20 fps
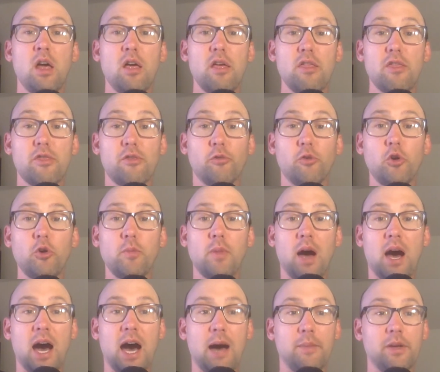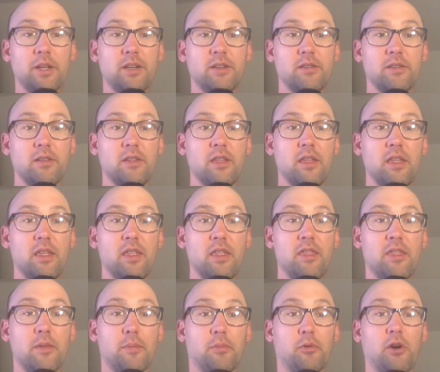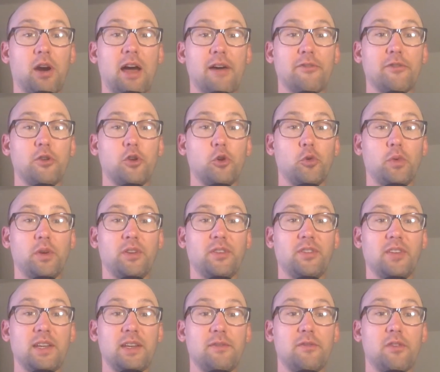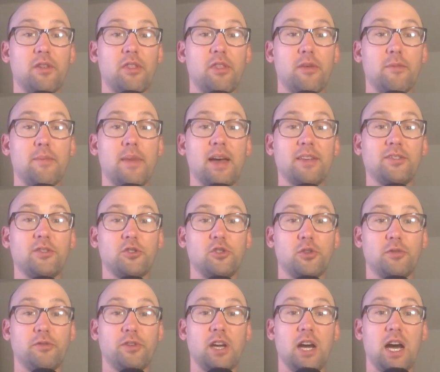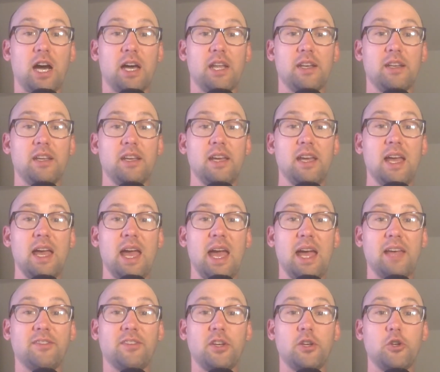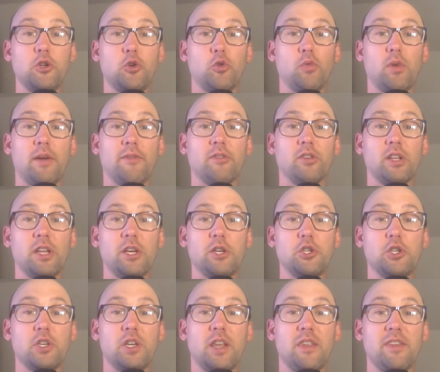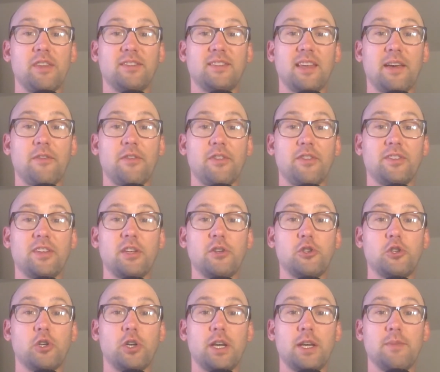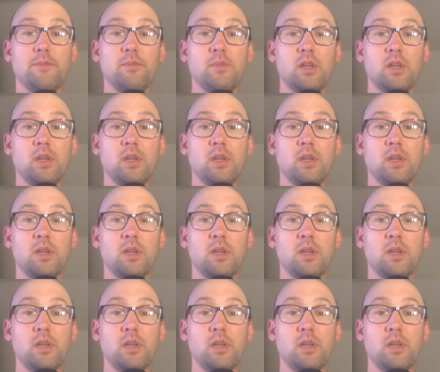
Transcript: Through Muhammad, the prophet who received the message of God as a new revelation in the 7th century,